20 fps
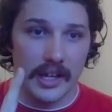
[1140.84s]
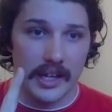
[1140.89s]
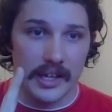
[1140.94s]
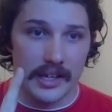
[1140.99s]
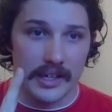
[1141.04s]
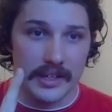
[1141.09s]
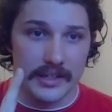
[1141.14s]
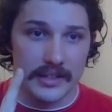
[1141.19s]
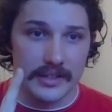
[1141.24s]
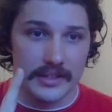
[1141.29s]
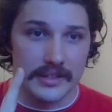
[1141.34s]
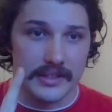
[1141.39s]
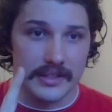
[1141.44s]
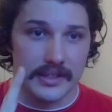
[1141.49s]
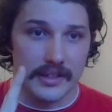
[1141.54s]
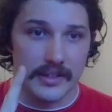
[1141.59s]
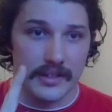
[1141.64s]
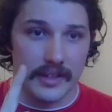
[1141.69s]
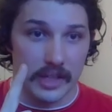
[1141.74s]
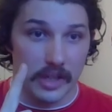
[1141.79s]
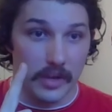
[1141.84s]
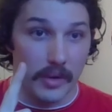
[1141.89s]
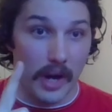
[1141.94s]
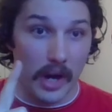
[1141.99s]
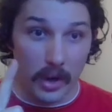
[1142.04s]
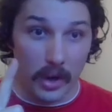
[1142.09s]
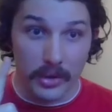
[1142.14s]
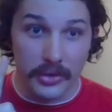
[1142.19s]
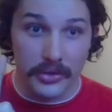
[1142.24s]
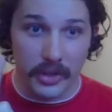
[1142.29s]
is that you
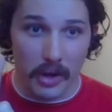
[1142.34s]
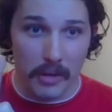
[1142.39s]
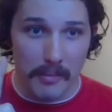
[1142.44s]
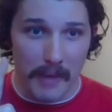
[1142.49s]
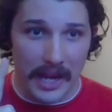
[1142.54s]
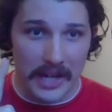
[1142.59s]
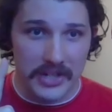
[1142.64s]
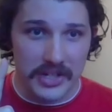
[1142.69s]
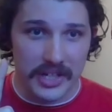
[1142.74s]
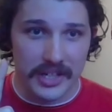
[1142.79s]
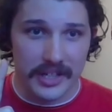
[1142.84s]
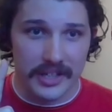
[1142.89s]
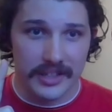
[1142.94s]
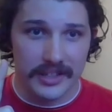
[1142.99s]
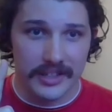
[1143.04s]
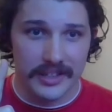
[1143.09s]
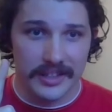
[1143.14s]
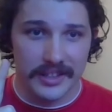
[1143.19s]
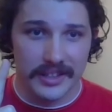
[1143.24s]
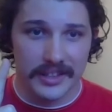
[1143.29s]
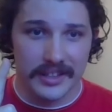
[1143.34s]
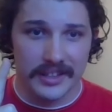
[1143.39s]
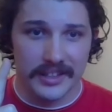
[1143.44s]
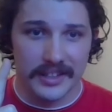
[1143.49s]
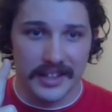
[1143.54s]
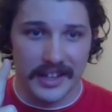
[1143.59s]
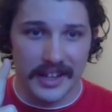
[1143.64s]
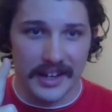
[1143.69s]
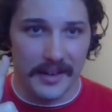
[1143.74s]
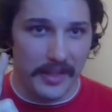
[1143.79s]
are also magic
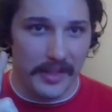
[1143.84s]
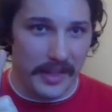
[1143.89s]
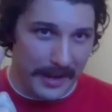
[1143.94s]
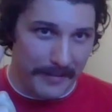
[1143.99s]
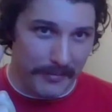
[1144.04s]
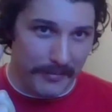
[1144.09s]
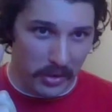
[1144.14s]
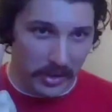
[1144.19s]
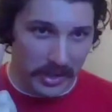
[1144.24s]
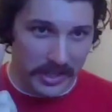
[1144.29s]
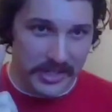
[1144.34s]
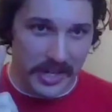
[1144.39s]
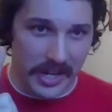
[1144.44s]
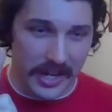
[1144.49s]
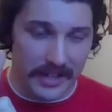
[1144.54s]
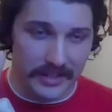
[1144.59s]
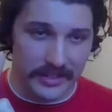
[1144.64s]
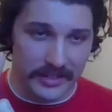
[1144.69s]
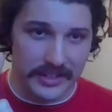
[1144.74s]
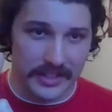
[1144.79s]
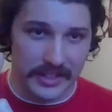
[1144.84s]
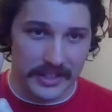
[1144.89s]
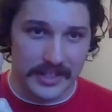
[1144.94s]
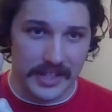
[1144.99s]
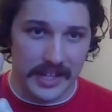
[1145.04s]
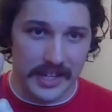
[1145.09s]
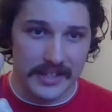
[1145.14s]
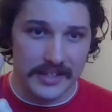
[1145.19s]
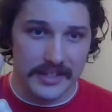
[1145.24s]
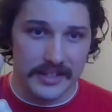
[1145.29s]
and therefore entitled to
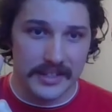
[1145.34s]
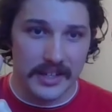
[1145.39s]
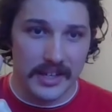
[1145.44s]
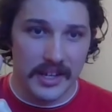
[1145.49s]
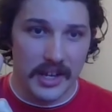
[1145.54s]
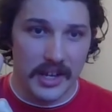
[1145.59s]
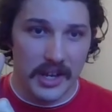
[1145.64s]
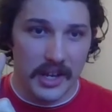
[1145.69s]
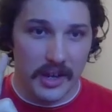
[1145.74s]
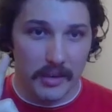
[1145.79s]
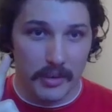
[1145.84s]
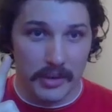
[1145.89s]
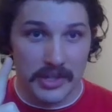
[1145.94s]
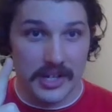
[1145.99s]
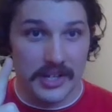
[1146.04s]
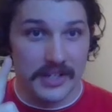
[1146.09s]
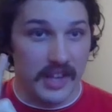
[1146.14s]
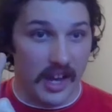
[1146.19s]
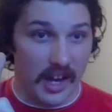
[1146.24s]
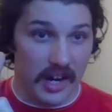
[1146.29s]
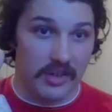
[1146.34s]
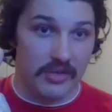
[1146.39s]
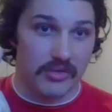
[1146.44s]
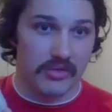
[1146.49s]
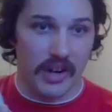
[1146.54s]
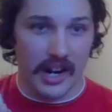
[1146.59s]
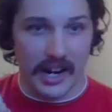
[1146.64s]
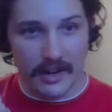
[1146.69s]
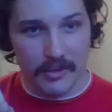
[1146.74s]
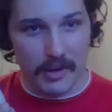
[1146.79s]
success, which is a
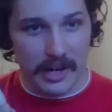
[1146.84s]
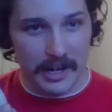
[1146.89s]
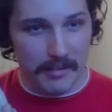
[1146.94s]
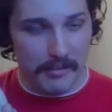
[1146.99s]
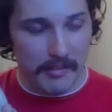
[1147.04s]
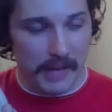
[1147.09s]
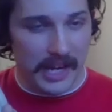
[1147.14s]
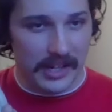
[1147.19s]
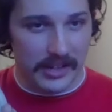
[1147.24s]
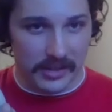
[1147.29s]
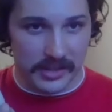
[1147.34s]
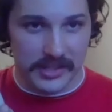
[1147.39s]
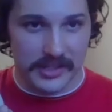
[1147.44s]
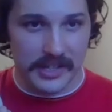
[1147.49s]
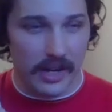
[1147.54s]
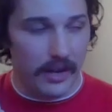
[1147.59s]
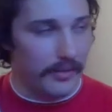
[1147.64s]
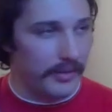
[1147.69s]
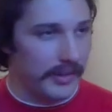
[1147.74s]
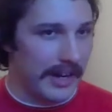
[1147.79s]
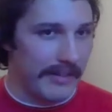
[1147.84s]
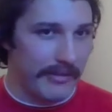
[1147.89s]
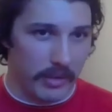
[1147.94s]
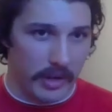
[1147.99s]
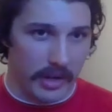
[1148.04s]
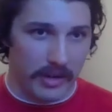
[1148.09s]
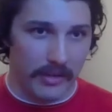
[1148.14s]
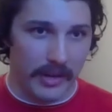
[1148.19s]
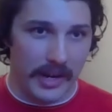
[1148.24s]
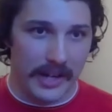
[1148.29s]
great way to make yourself and
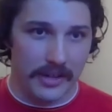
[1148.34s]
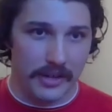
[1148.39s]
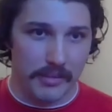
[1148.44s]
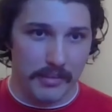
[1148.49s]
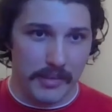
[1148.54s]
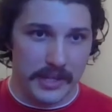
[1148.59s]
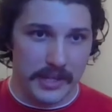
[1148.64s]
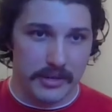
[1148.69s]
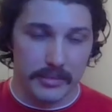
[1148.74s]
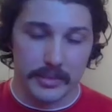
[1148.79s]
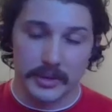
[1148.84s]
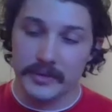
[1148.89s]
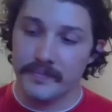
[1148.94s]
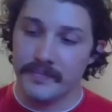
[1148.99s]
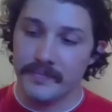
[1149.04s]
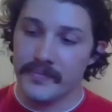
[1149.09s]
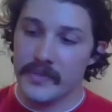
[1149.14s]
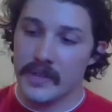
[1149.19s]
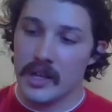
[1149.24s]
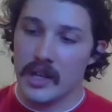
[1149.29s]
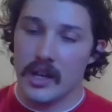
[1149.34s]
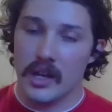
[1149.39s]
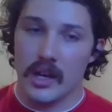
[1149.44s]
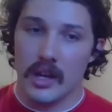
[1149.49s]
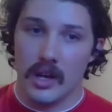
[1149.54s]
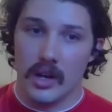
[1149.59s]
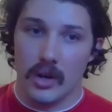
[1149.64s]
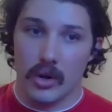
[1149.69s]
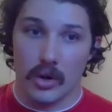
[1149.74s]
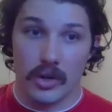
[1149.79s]
everyone around you miserable.
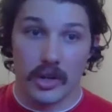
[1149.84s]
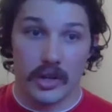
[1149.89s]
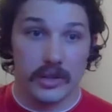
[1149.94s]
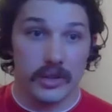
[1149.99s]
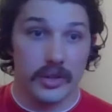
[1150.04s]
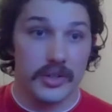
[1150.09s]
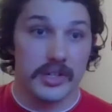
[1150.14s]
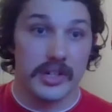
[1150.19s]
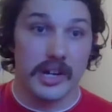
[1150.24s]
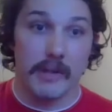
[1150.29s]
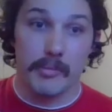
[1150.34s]
Or conclusion